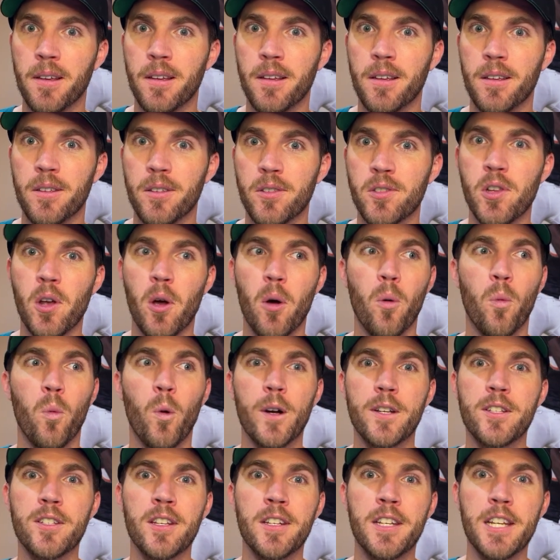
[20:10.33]
So
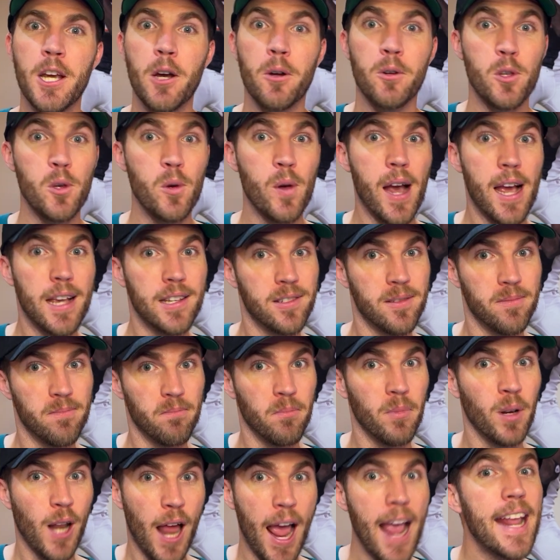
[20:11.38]
what's the deal? Do you guys
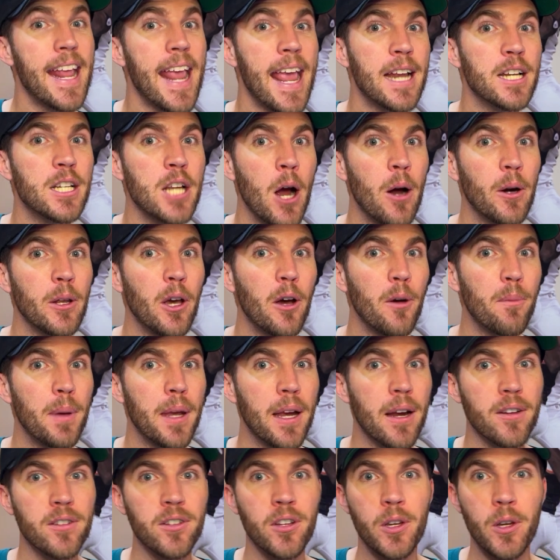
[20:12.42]
like Antonio
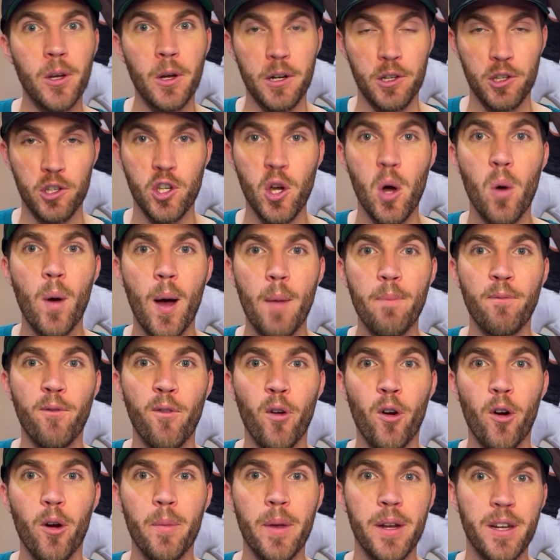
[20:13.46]
Pierce? Are you going to show up
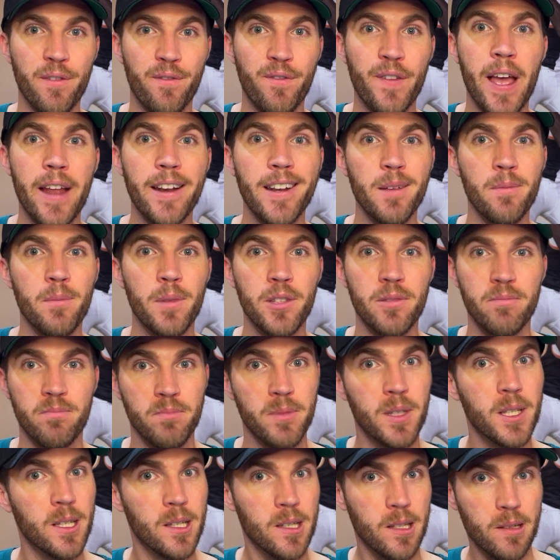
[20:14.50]
for him and defend him?
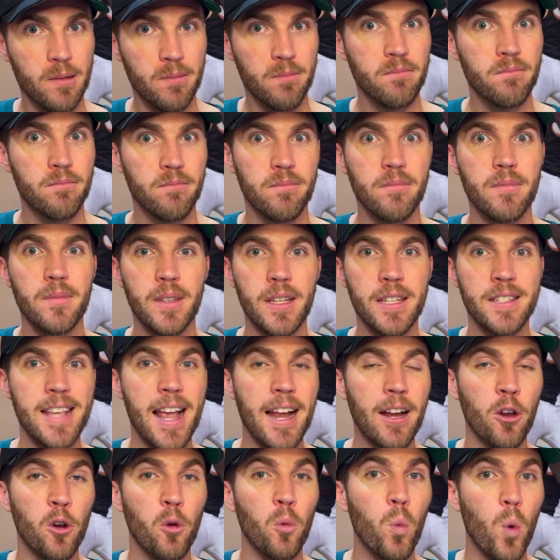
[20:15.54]
And is
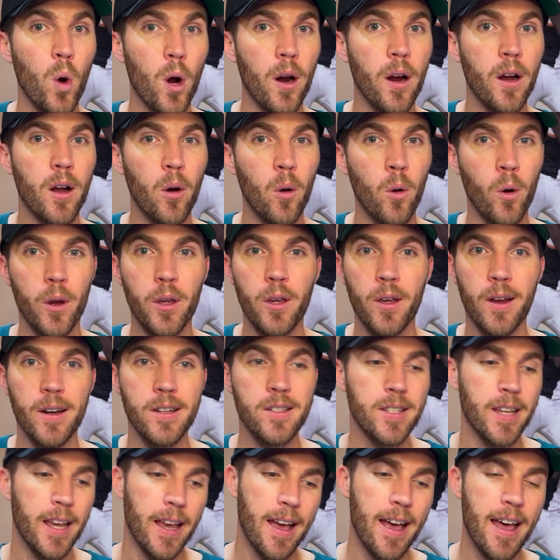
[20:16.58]
that going to work? Or are you going to
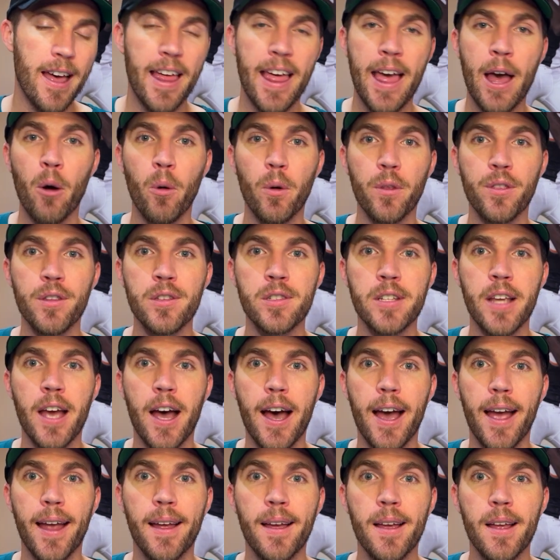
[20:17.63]
say, hell with this
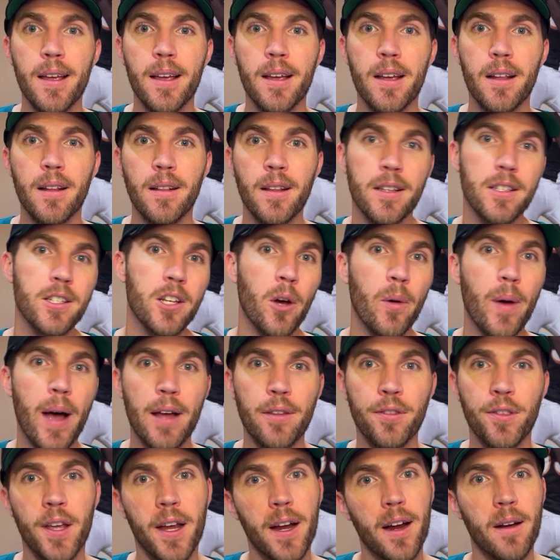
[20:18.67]
guy. Let's go
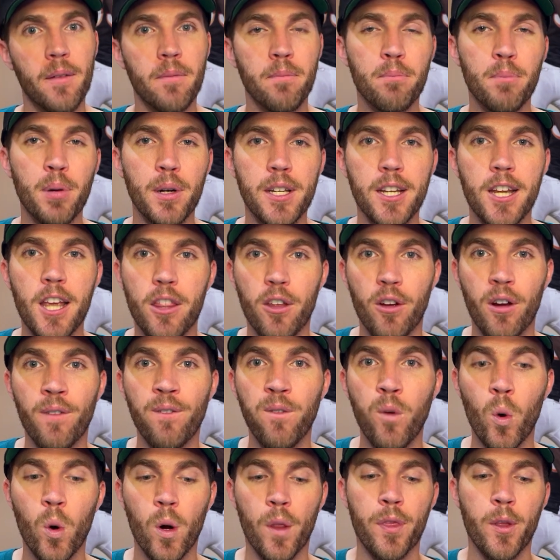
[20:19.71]
out there and put together a
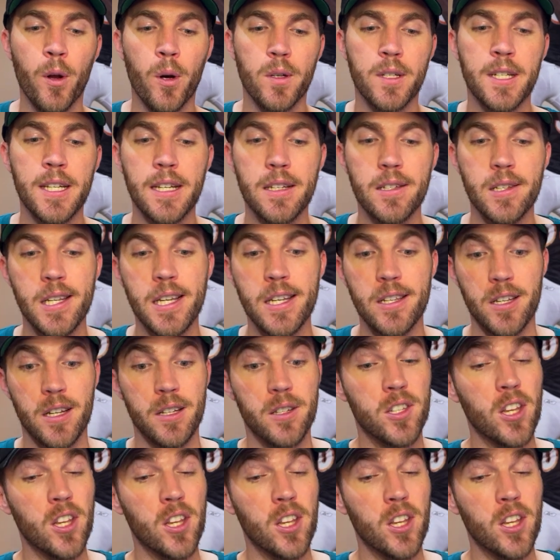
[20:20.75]
4-13 season.